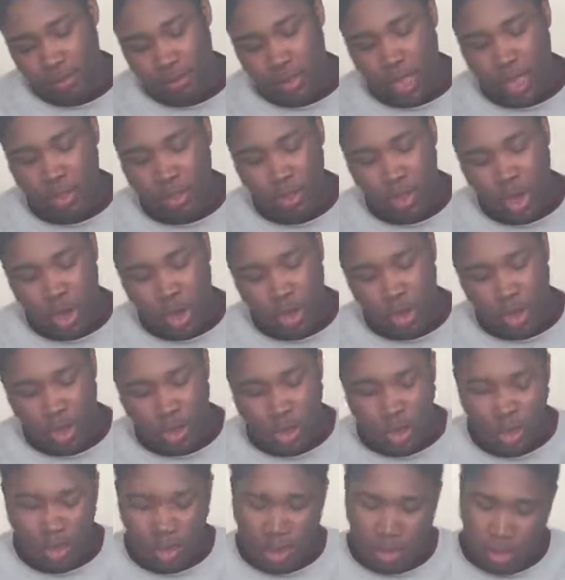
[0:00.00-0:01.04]
That's all that.
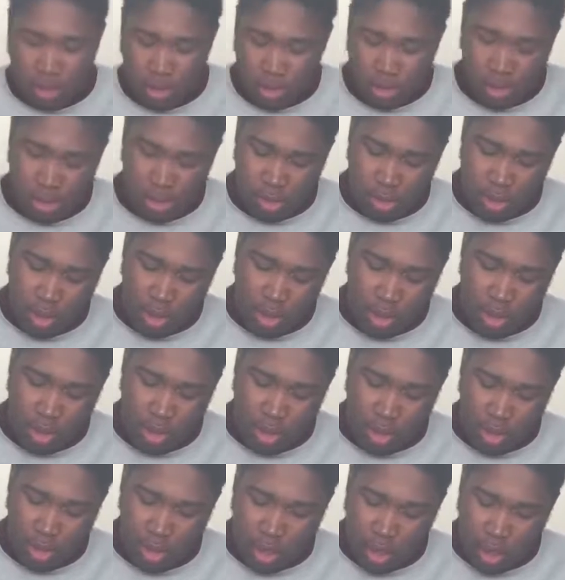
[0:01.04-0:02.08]
Is
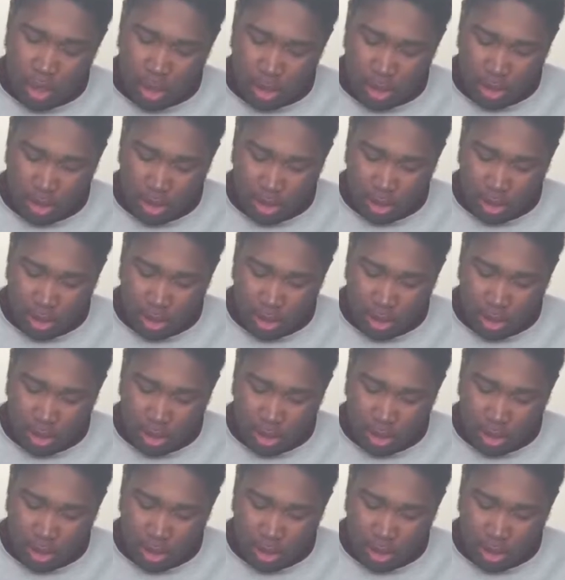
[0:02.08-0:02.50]
it? Yeah.